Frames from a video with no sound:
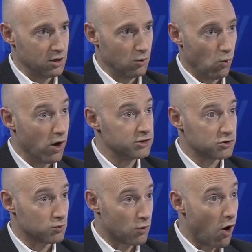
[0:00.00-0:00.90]

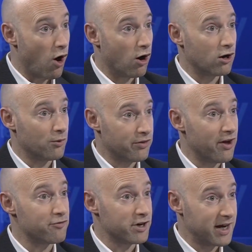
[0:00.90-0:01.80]
what's wrong with
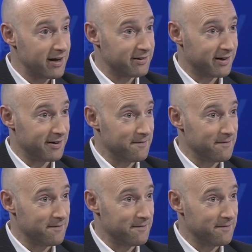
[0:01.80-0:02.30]
every candidate?